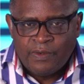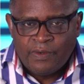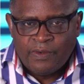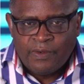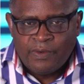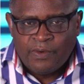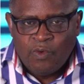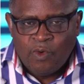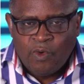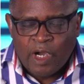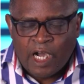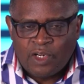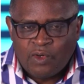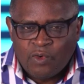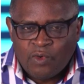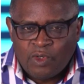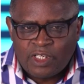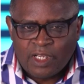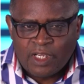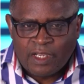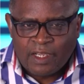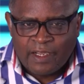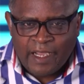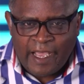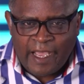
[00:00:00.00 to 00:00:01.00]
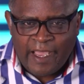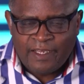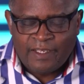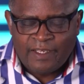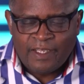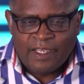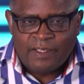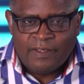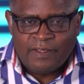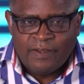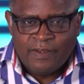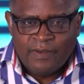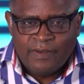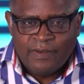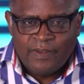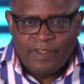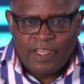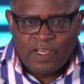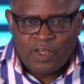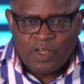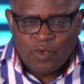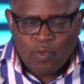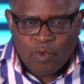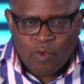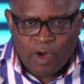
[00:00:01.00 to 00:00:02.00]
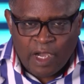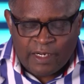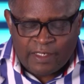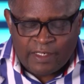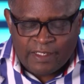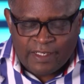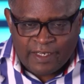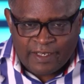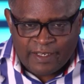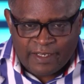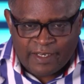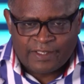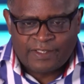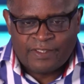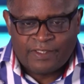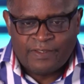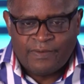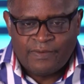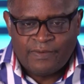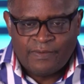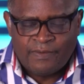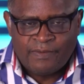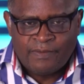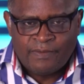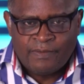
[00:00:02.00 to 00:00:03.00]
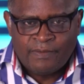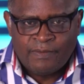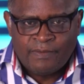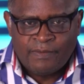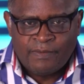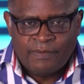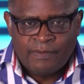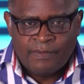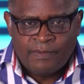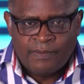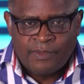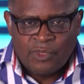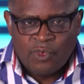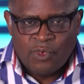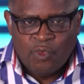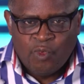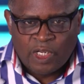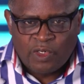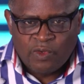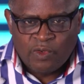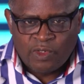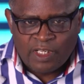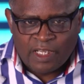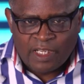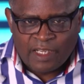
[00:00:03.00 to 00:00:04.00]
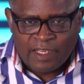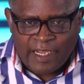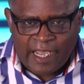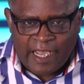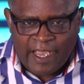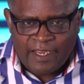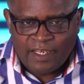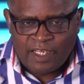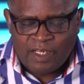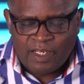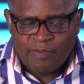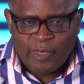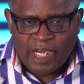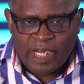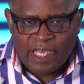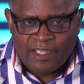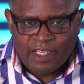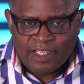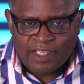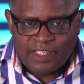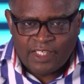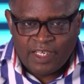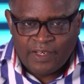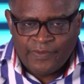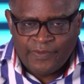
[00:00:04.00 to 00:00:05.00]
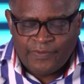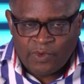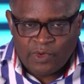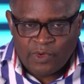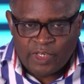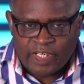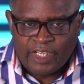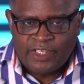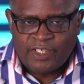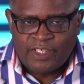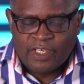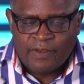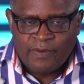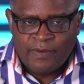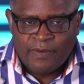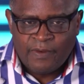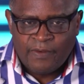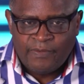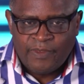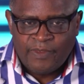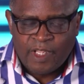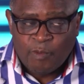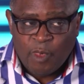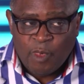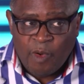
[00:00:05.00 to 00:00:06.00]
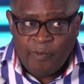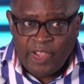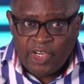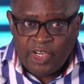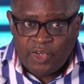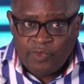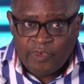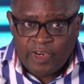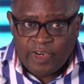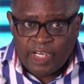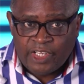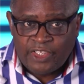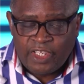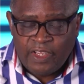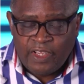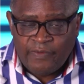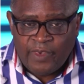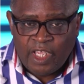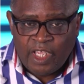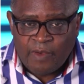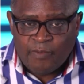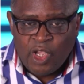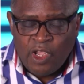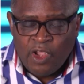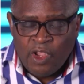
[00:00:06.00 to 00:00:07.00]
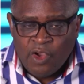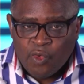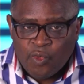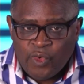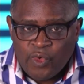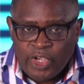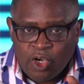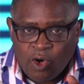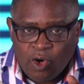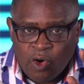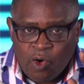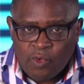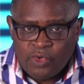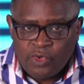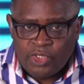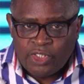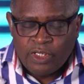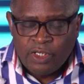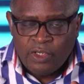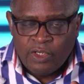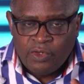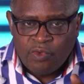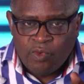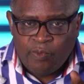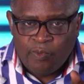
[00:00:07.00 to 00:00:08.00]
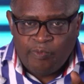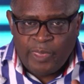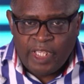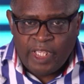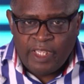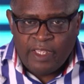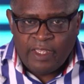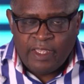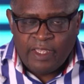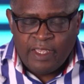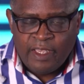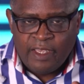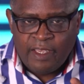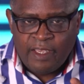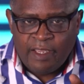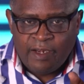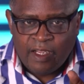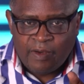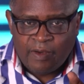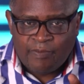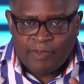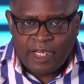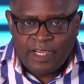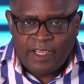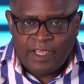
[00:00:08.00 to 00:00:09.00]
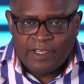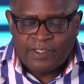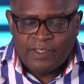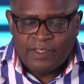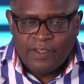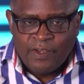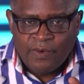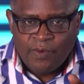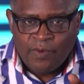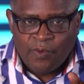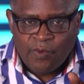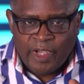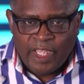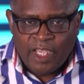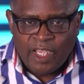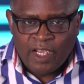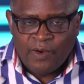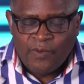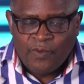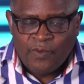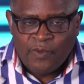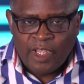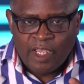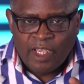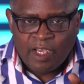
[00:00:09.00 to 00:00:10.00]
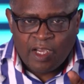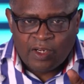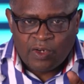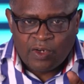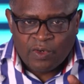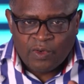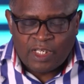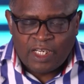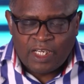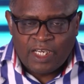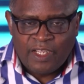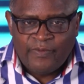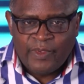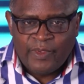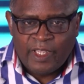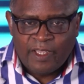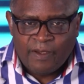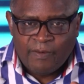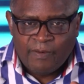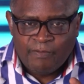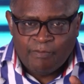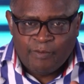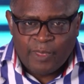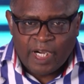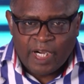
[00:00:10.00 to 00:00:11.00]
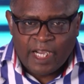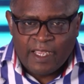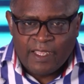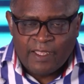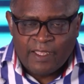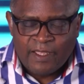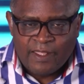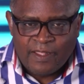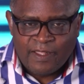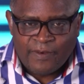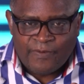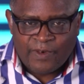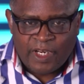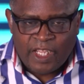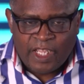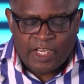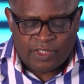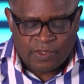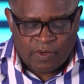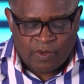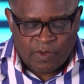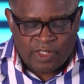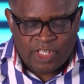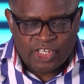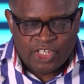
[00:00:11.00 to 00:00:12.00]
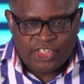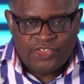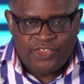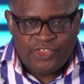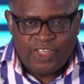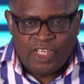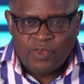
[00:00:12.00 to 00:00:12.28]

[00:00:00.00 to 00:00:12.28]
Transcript: who are not guided in worldliness, who are not guided by the sinful nature. The moment we receive him, we ought to be in a place where we are not living by the flesh or the sin